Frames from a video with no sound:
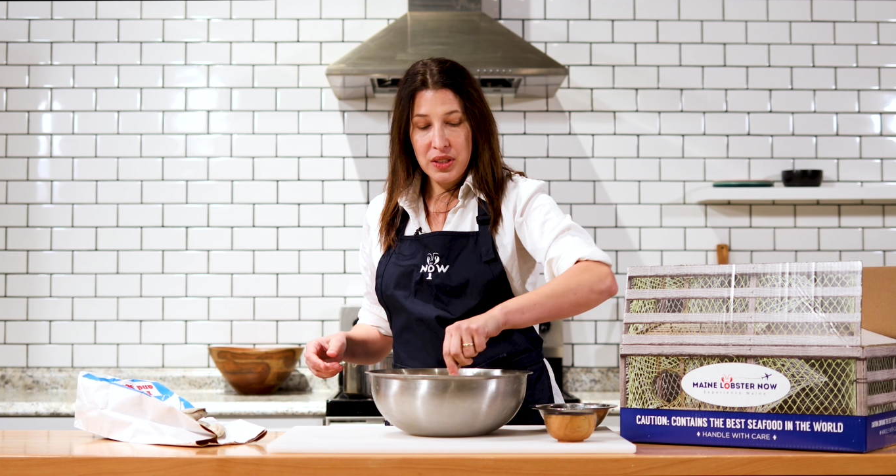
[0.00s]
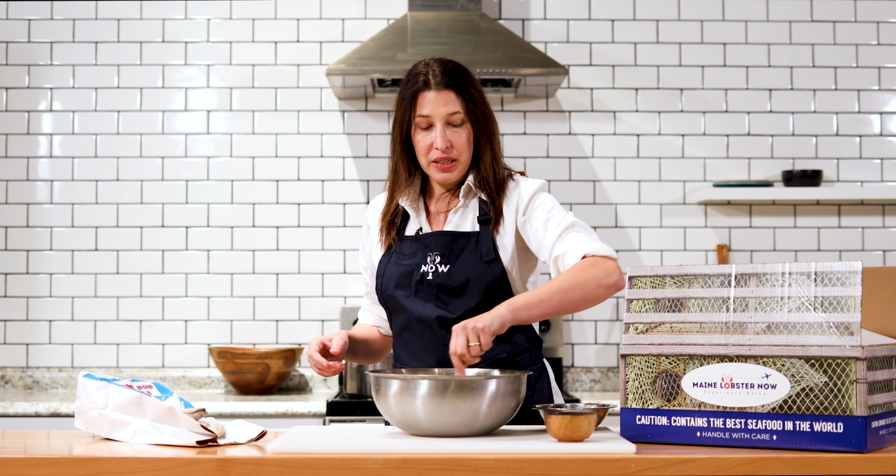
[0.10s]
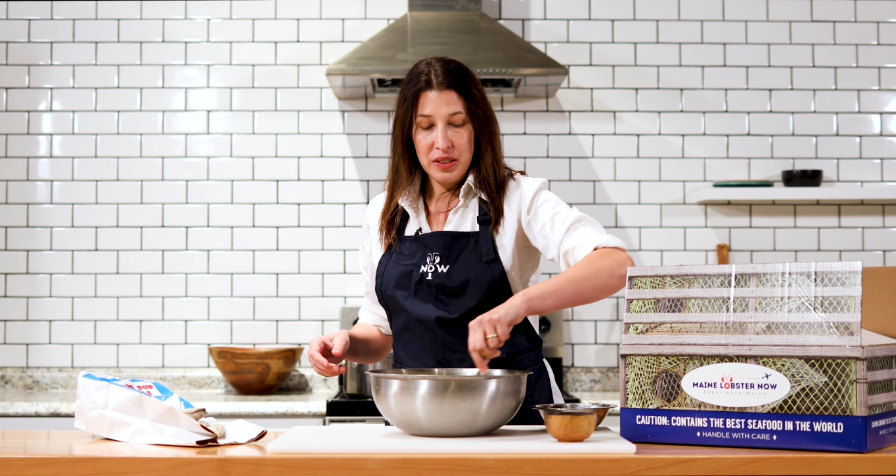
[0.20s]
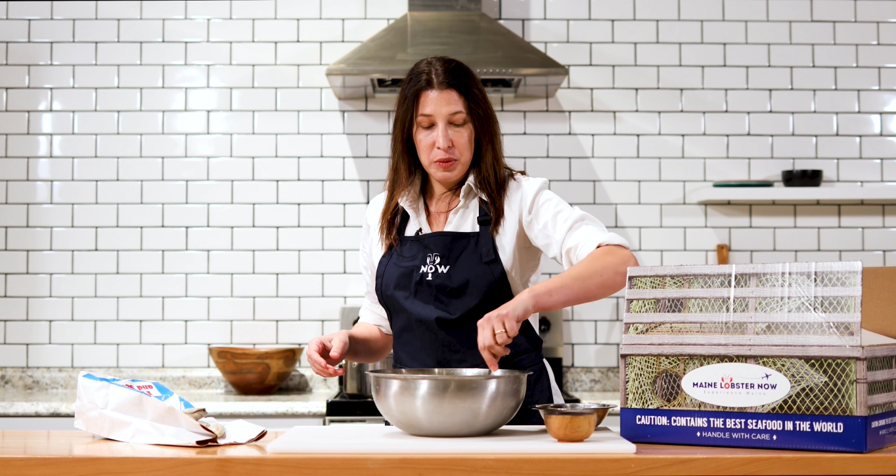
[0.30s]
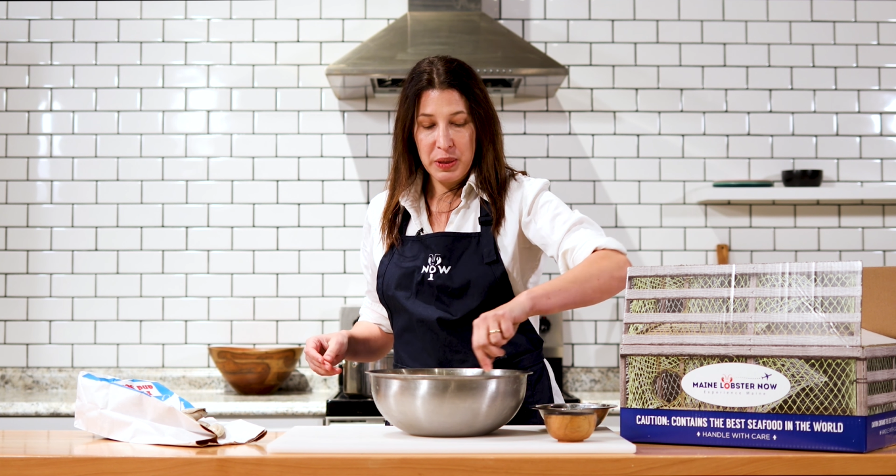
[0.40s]

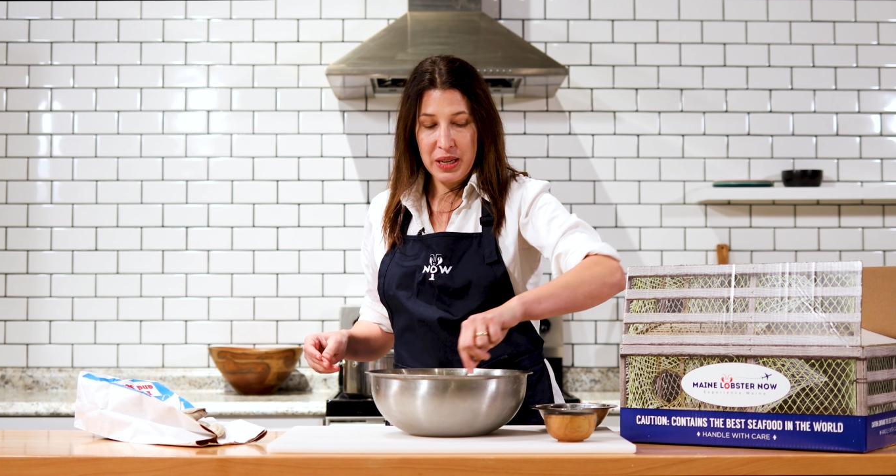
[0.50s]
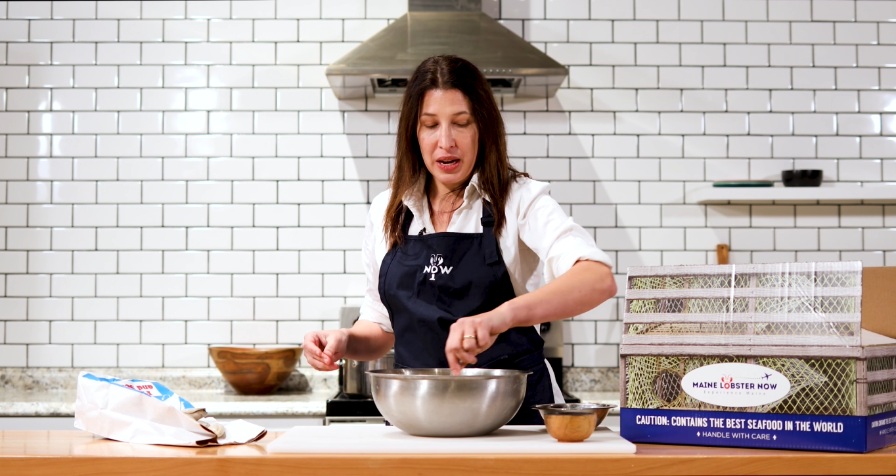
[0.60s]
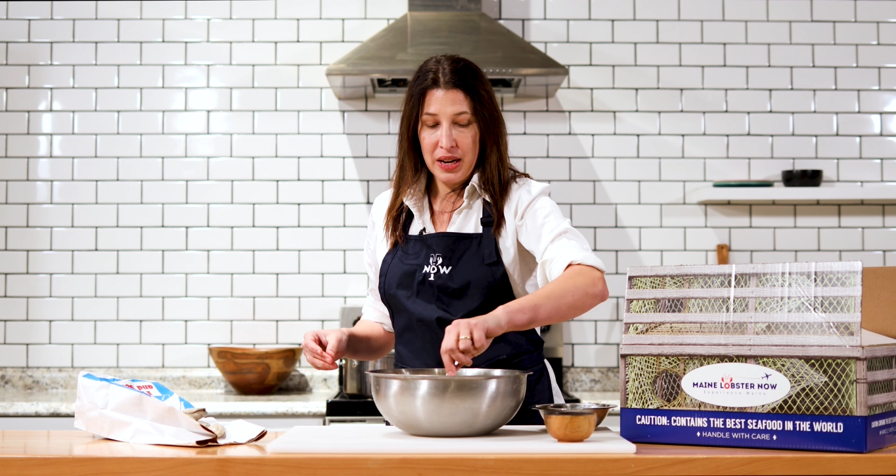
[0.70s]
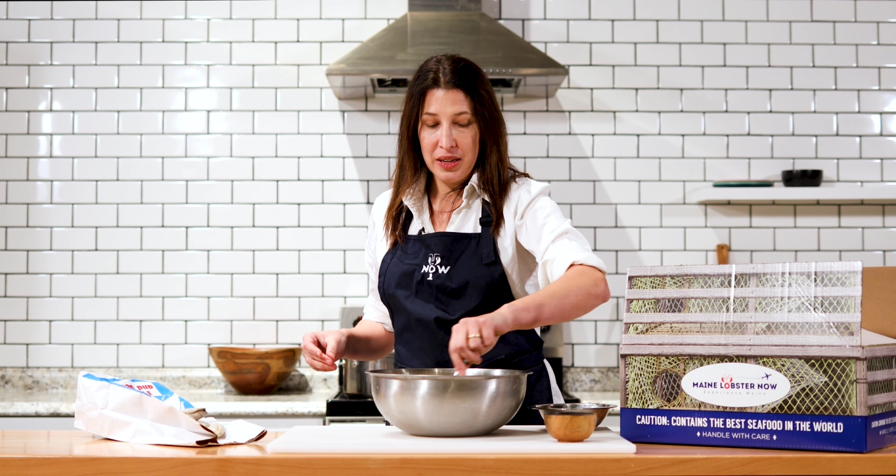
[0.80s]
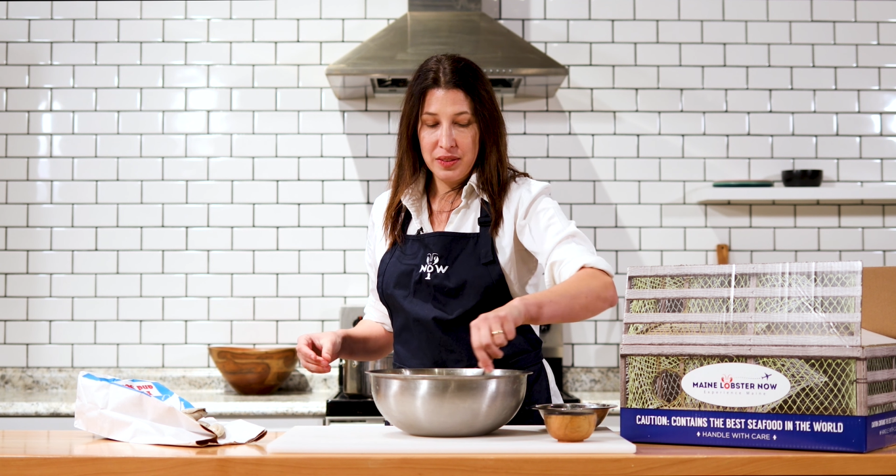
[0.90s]
this
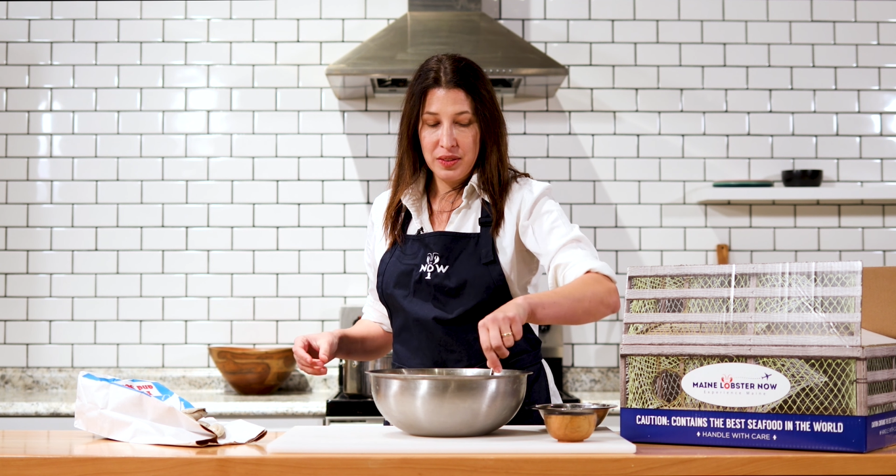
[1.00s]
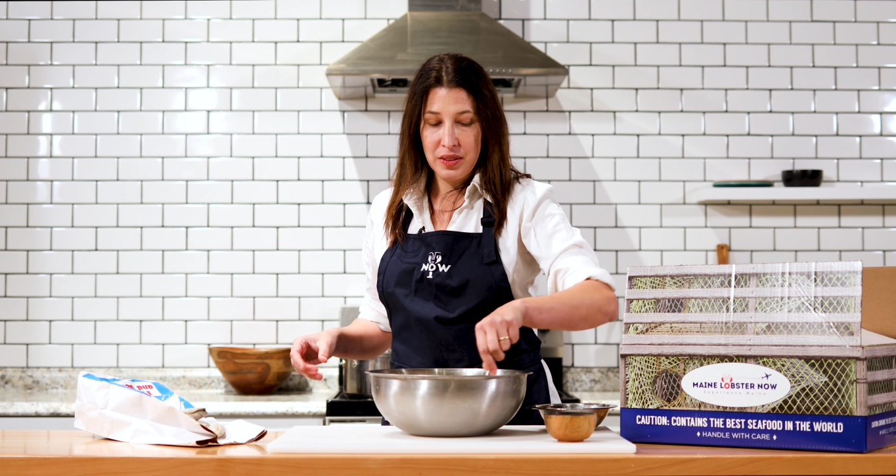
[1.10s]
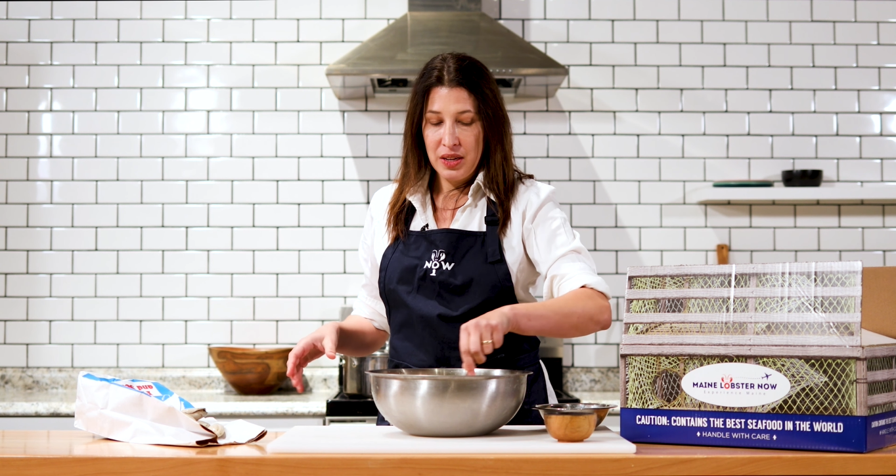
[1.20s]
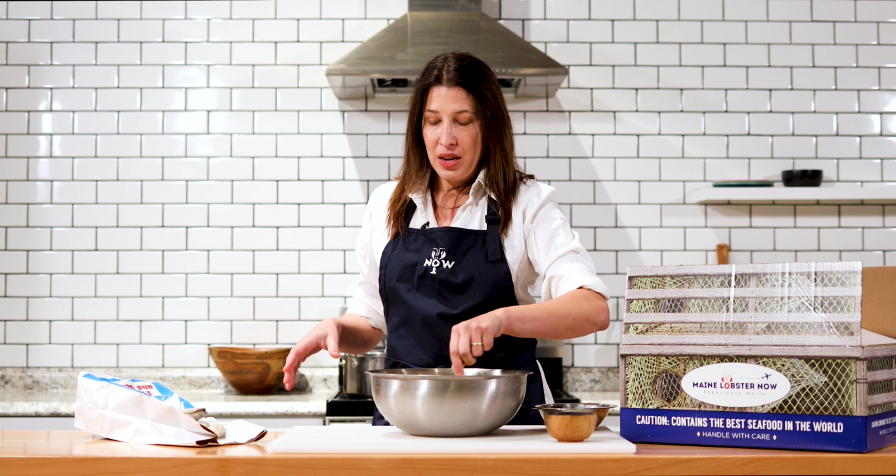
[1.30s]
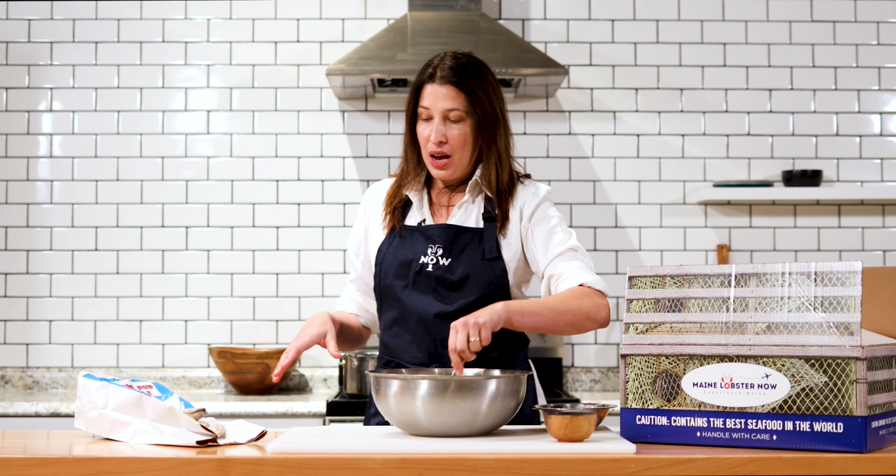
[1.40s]
because
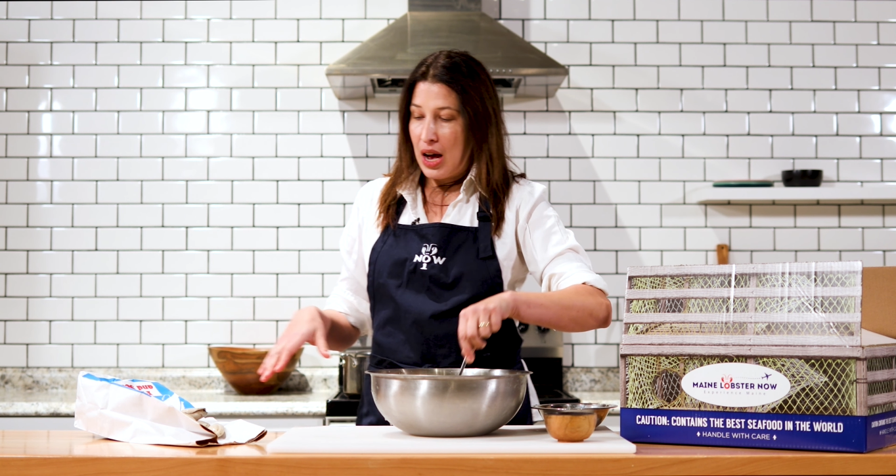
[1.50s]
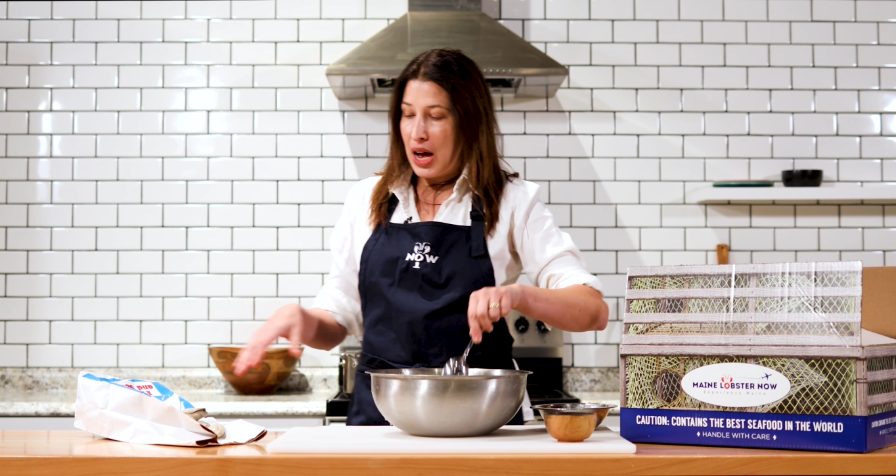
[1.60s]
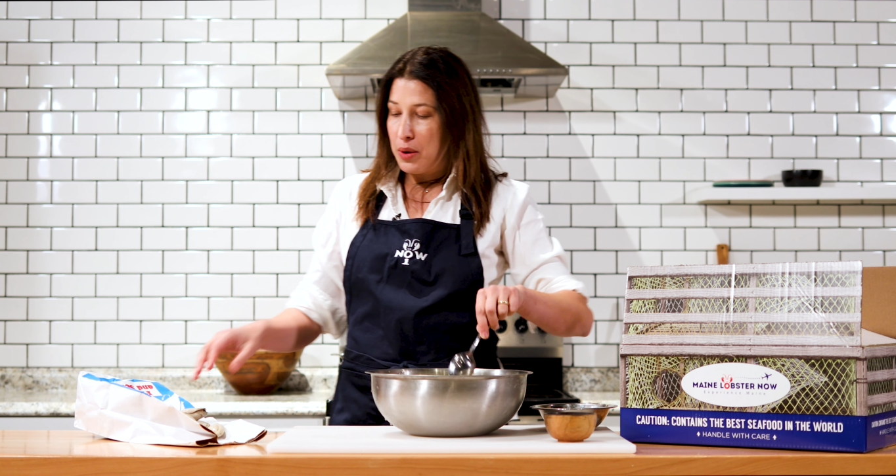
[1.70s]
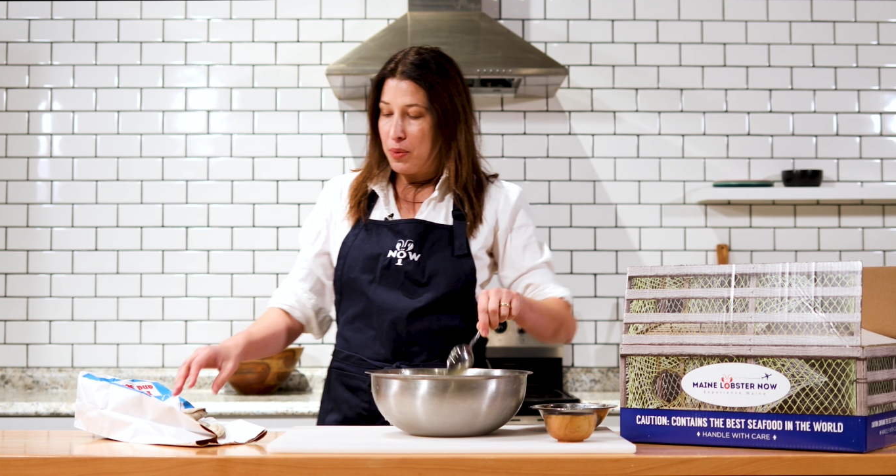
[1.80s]
I